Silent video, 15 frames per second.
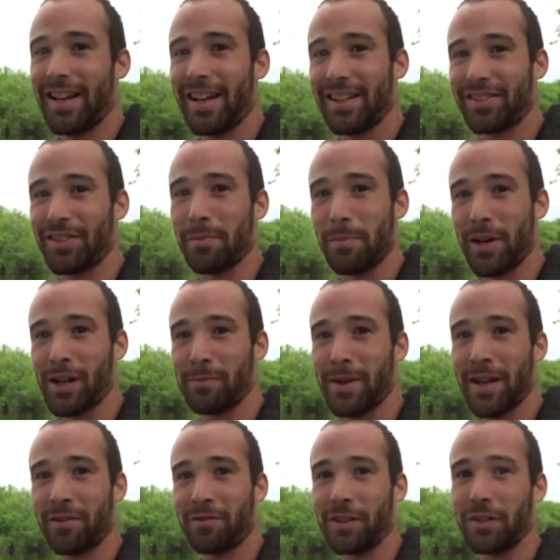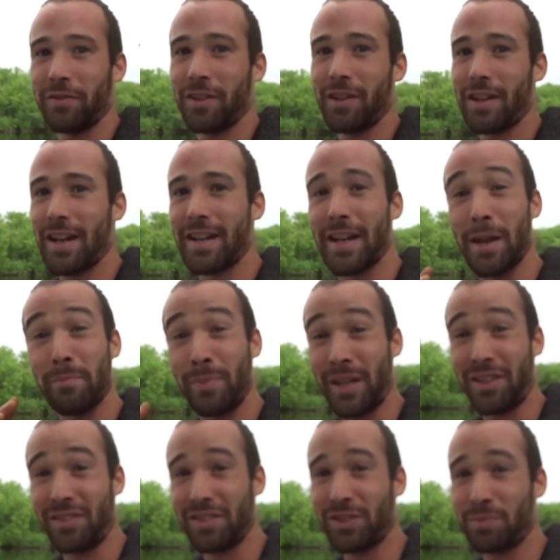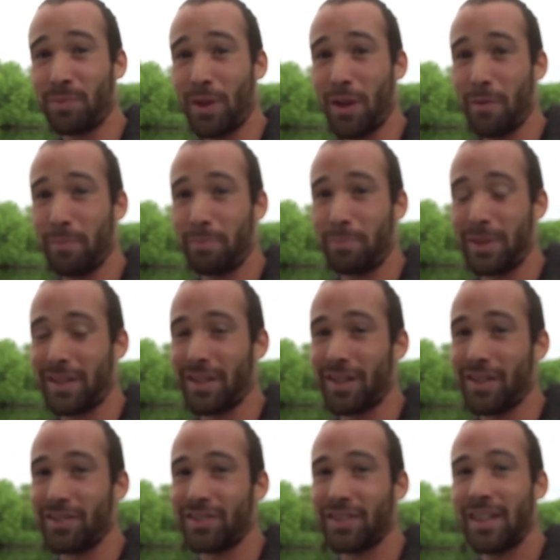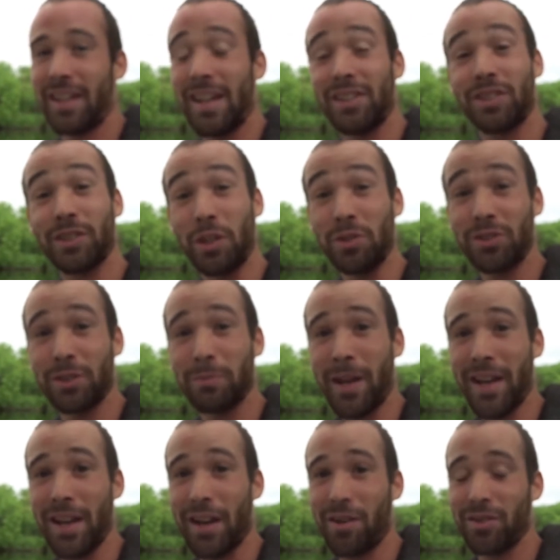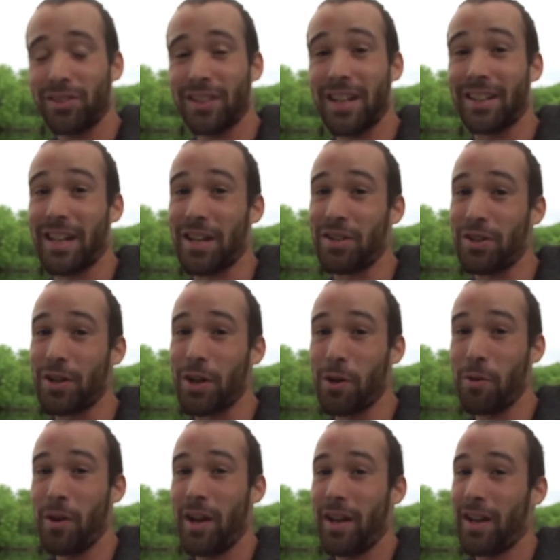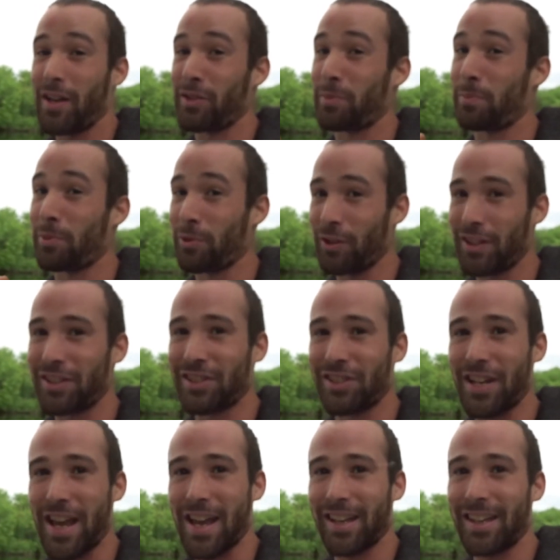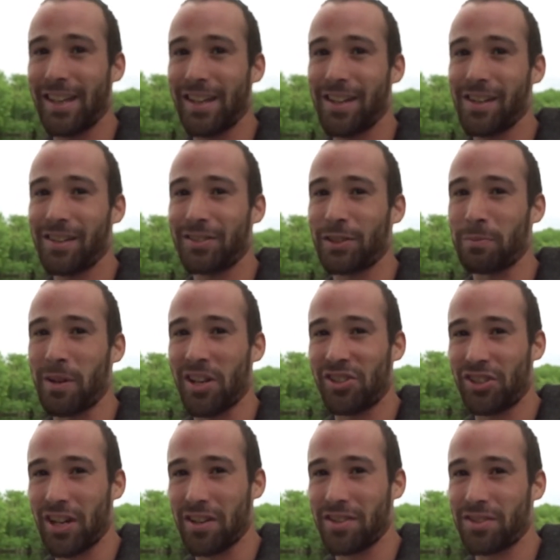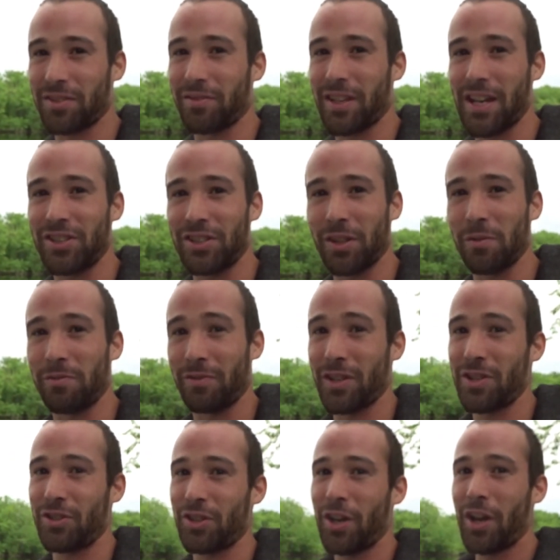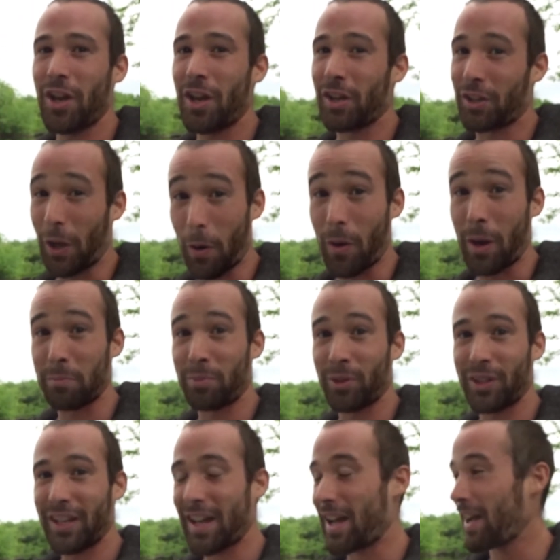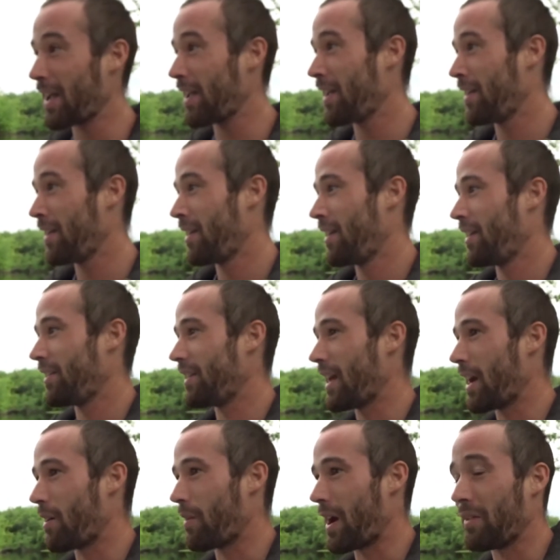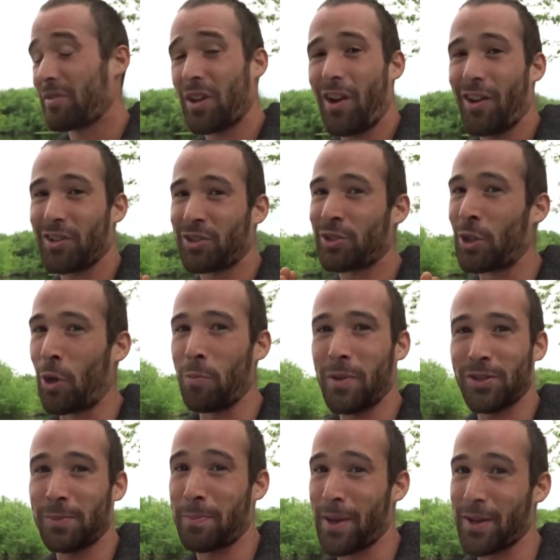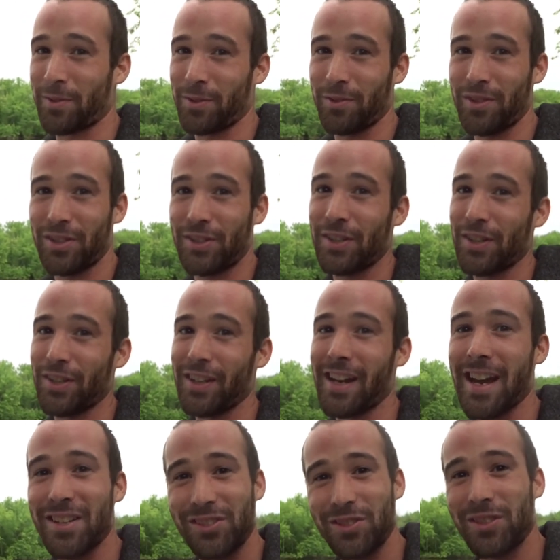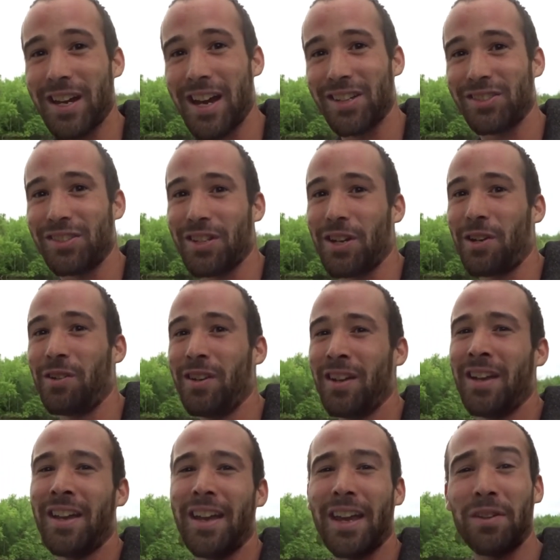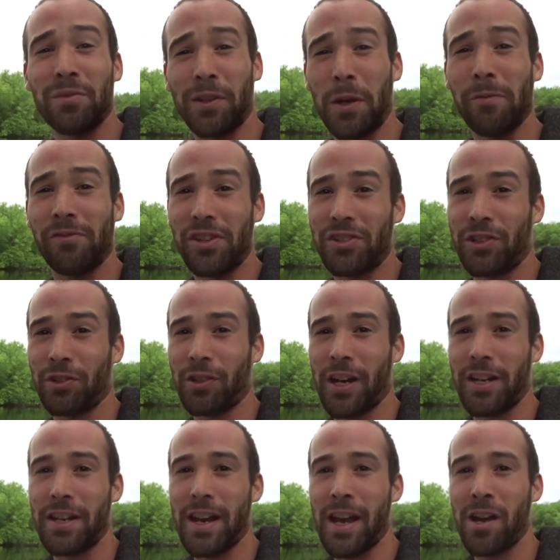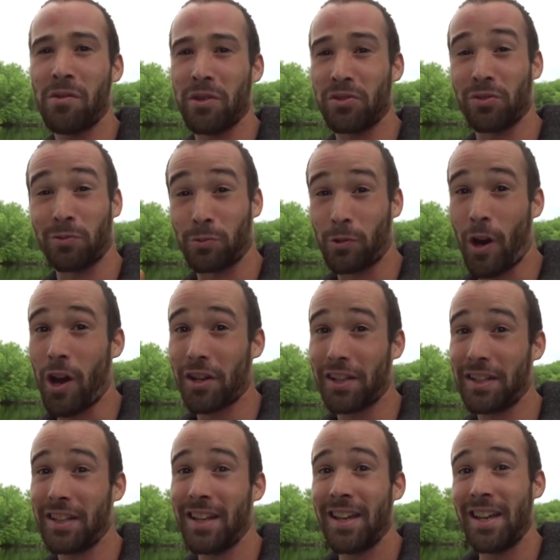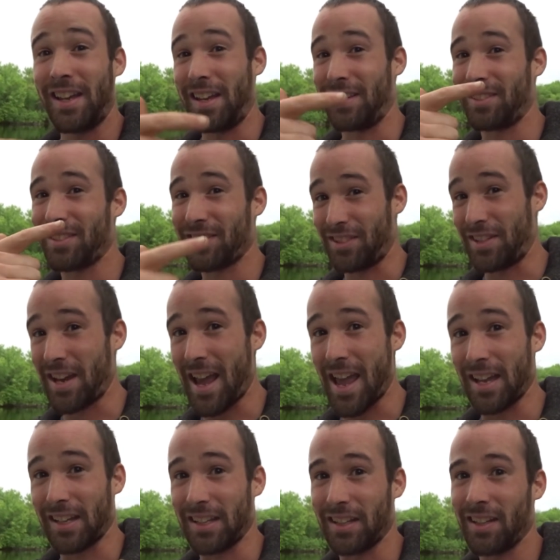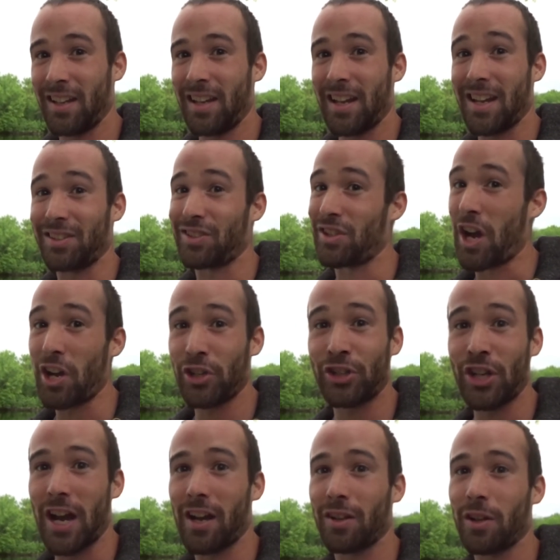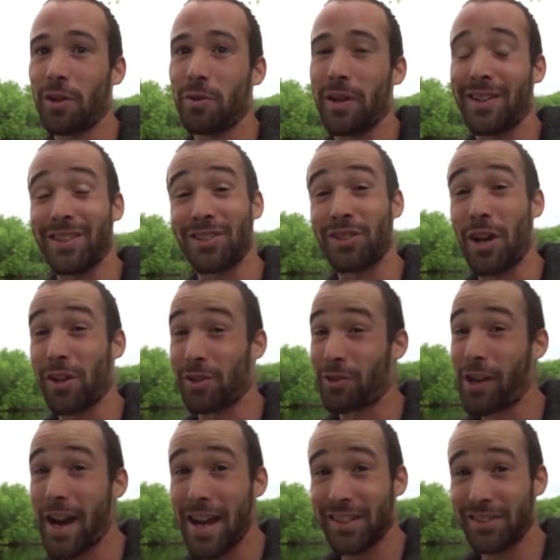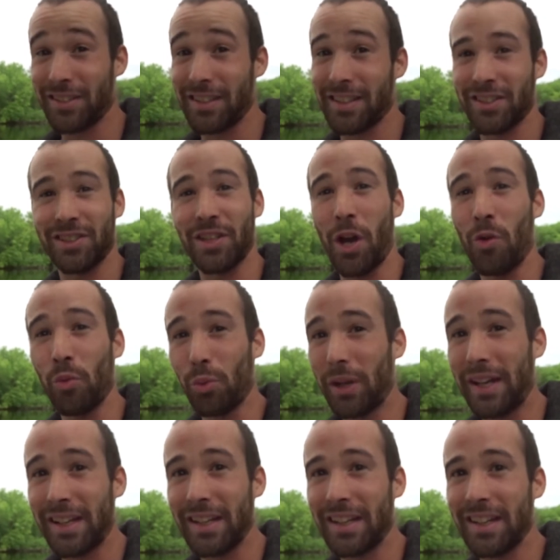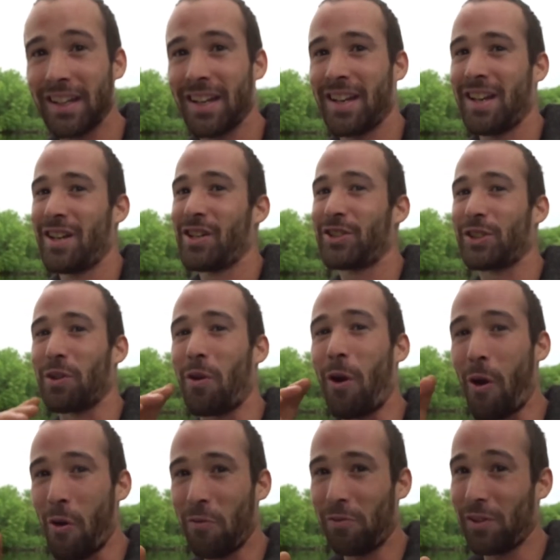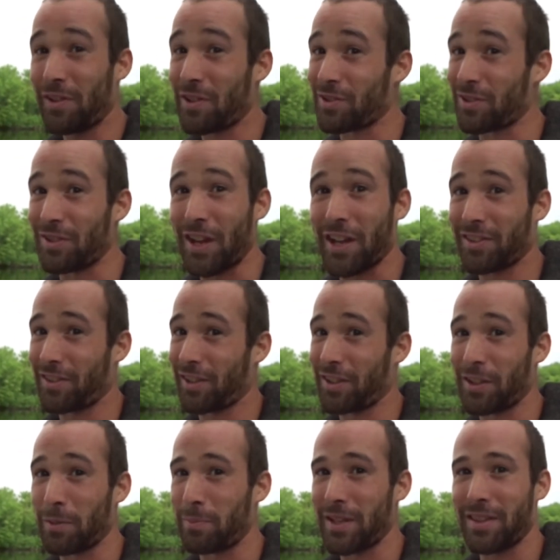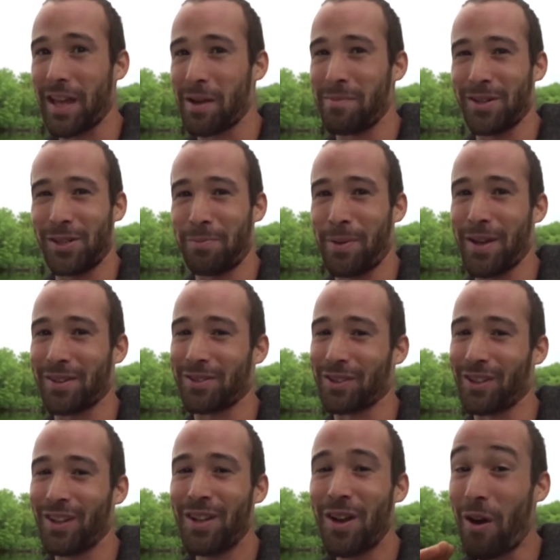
It's the Merrimack River, and I picked this spot because it's close to my house, and I know it's pretty snaggy here, so my chances of catching a fish go up pretty high. Now, I've caught so much pickerel this year, as you guys know, and where I'm fishing right now is rocky and snaggy. It's not shallow, and it's not grassy, it's not weedy, so hopefully there's not gonna be that much pickerel.